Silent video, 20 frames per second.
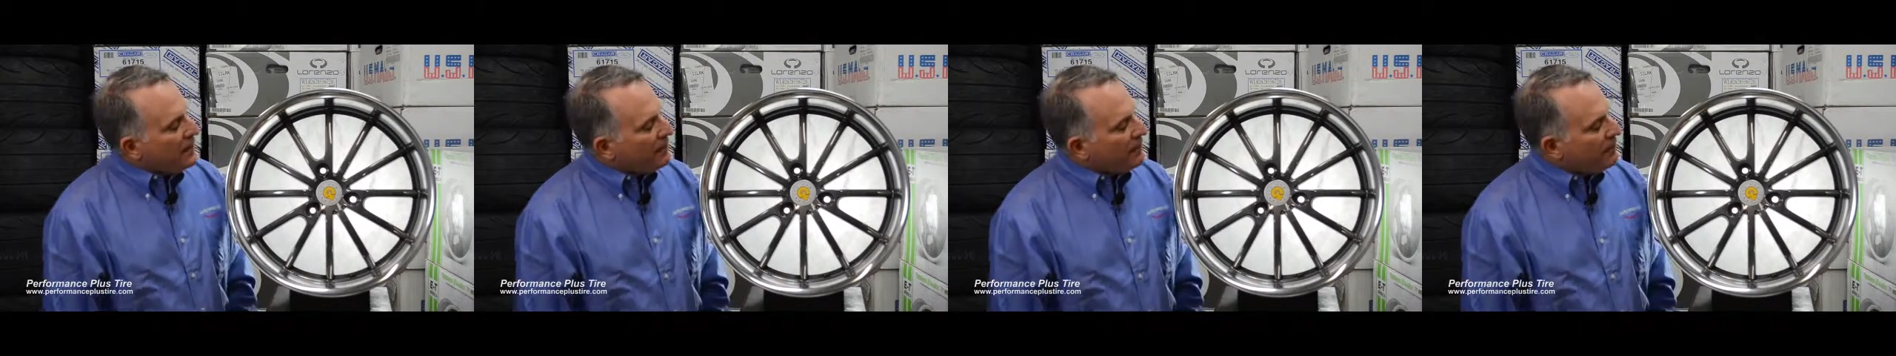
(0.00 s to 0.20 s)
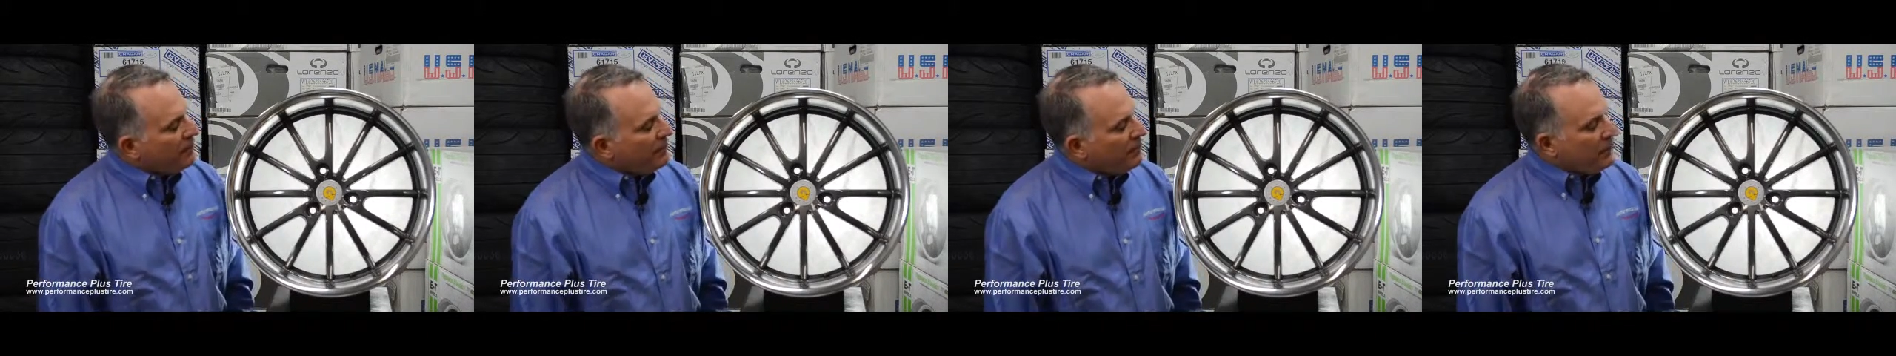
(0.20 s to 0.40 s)

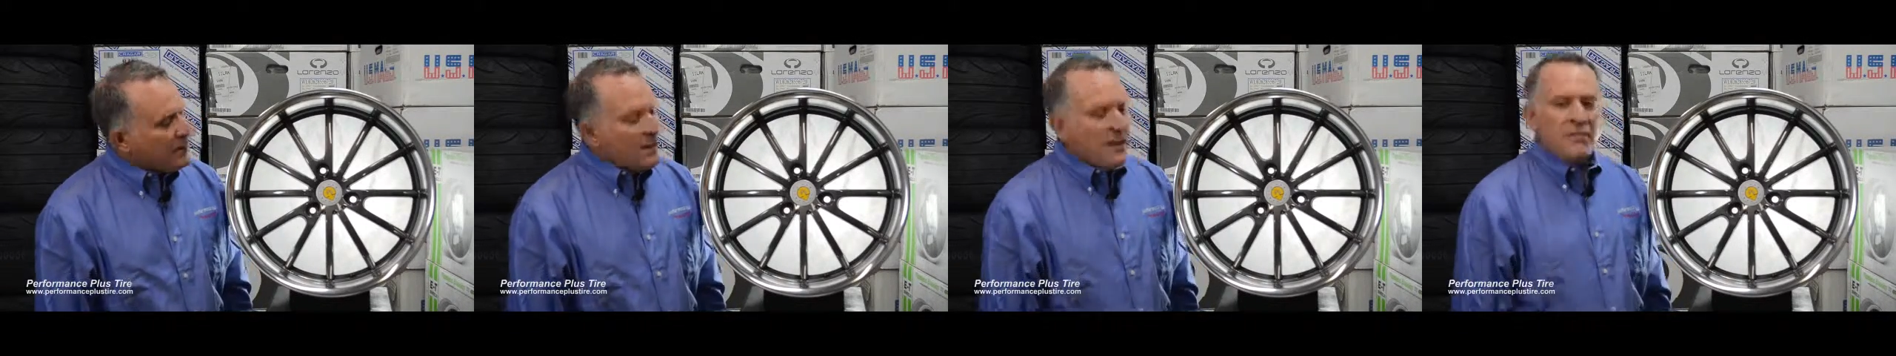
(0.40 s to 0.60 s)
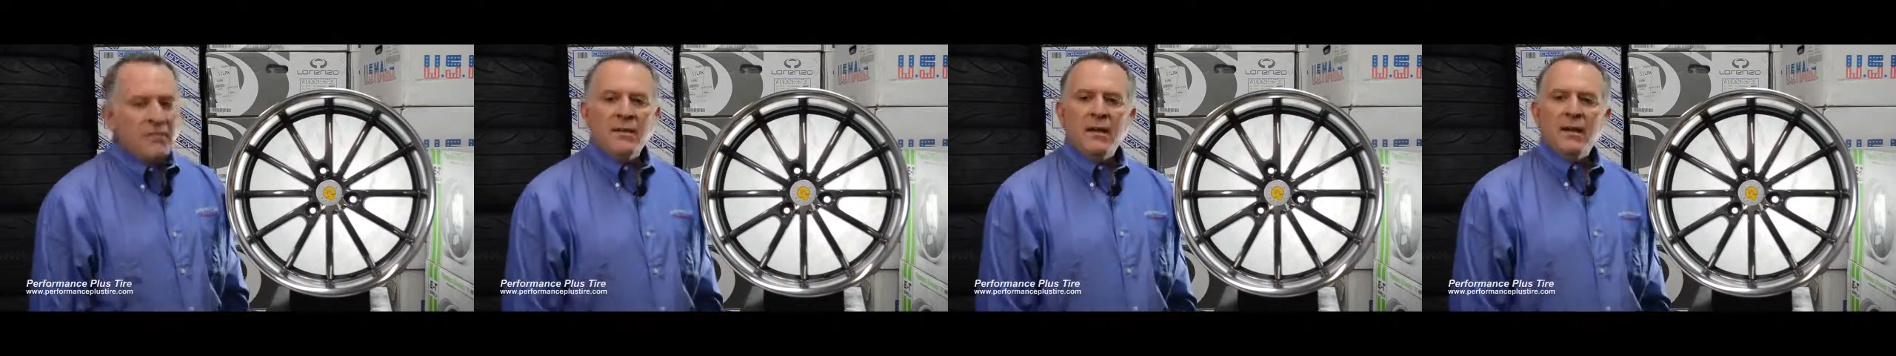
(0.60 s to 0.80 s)

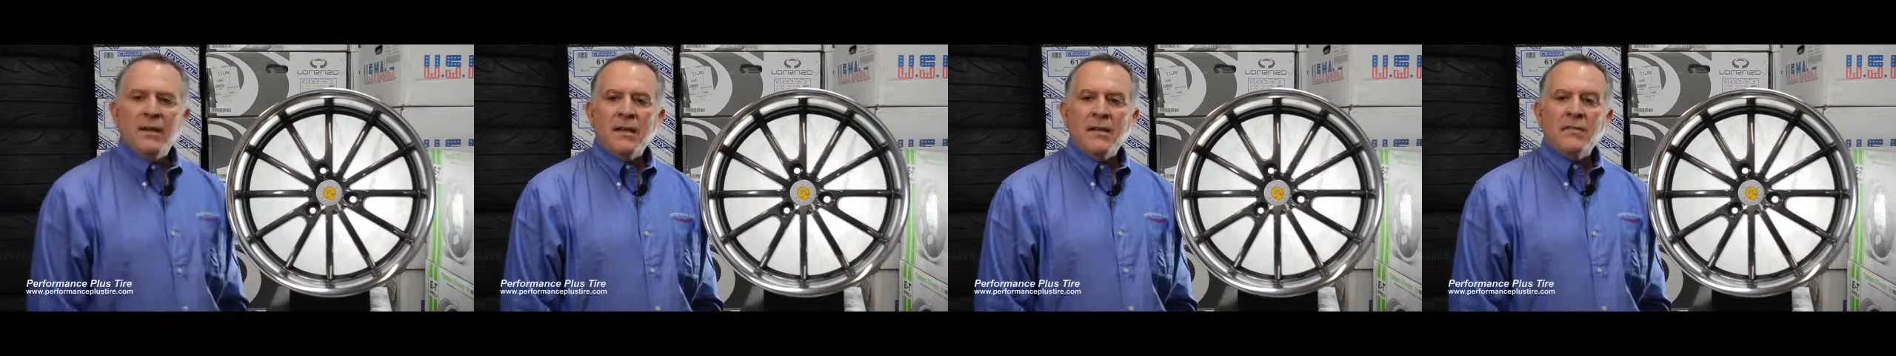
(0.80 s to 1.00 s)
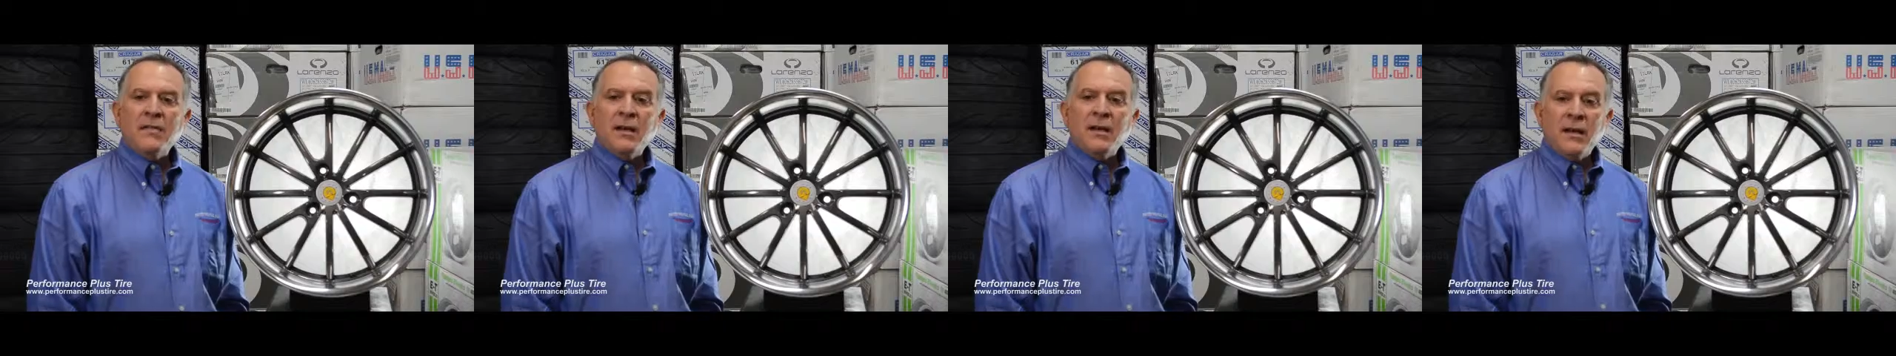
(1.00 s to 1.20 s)
what they've
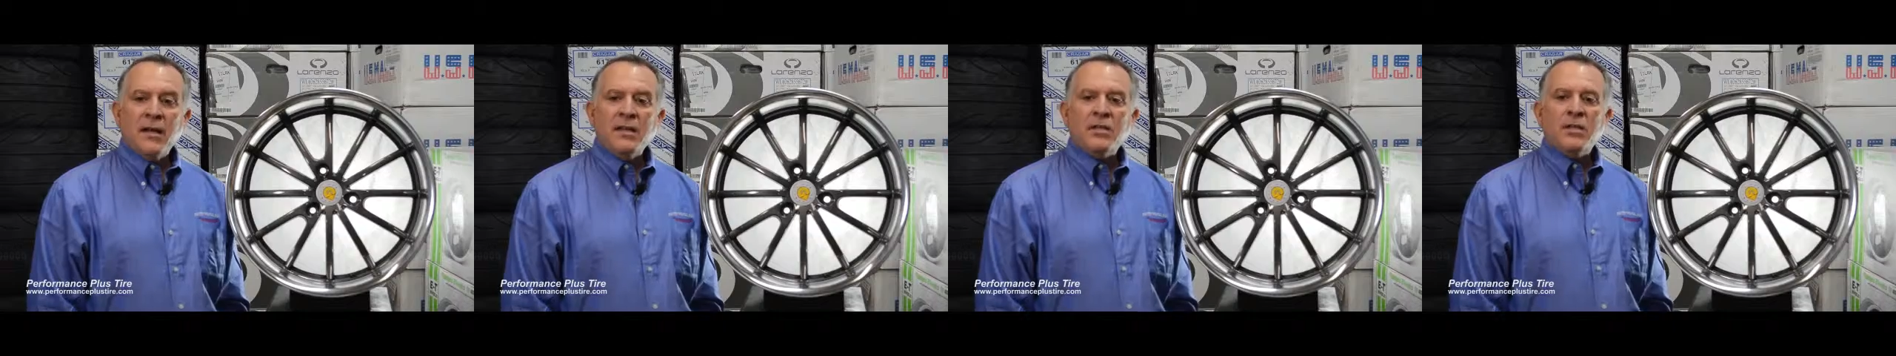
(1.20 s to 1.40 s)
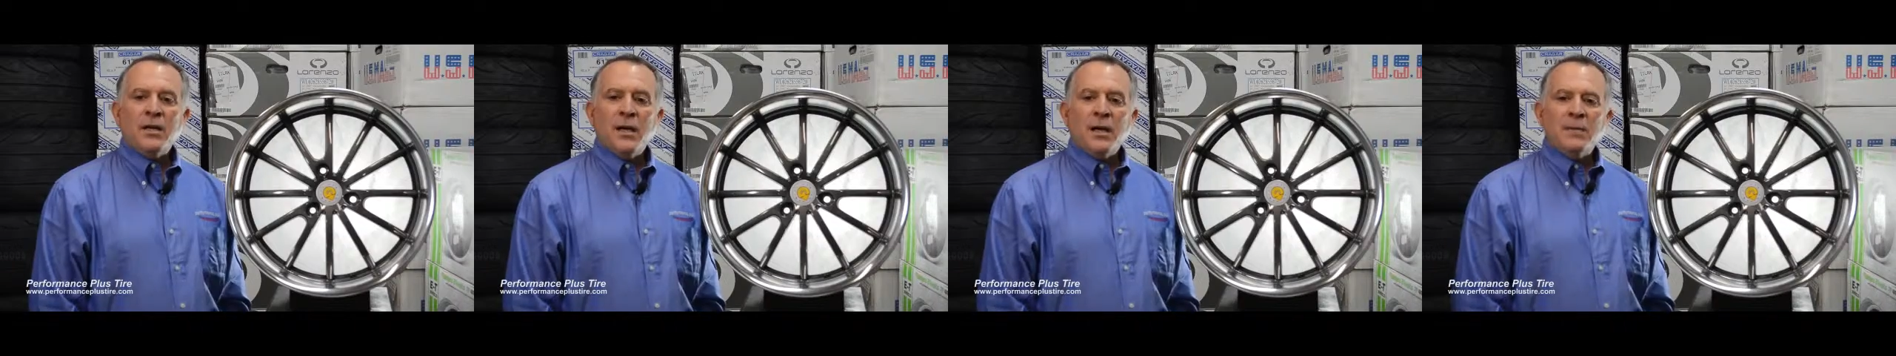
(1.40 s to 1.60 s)
done a
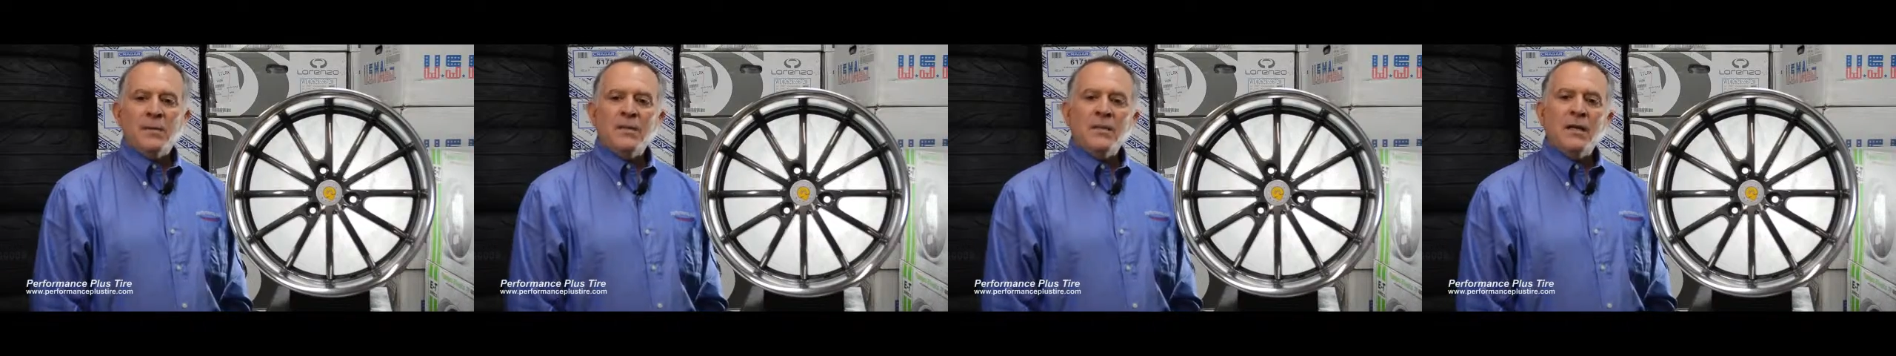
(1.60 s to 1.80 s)
nice job.